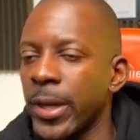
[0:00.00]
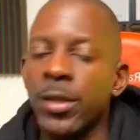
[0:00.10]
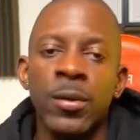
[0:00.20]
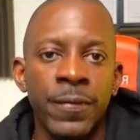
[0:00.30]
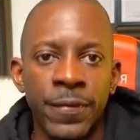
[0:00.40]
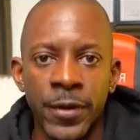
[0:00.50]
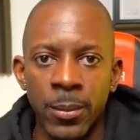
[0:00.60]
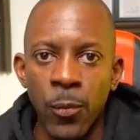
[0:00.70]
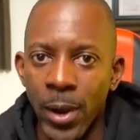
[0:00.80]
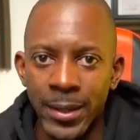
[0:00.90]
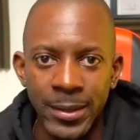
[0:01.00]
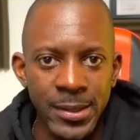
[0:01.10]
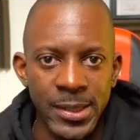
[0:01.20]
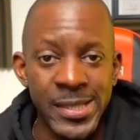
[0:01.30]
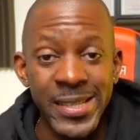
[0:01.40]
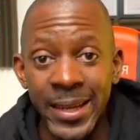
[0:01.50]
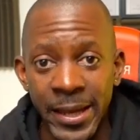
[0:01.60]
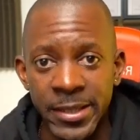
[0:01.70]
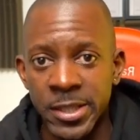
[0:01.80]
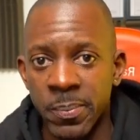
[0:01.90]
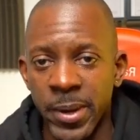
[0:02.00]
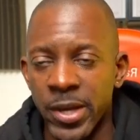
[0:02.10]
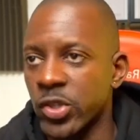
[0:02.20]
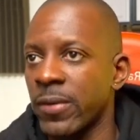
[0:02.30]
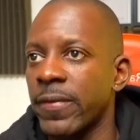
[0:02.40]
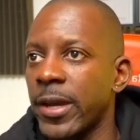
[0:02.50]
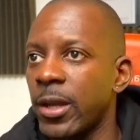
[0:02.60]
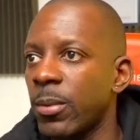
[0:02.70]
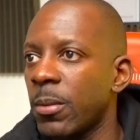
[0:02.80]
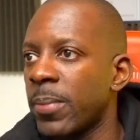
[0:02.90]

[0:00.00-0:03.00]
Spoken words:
confirm whether this is the latest patch available by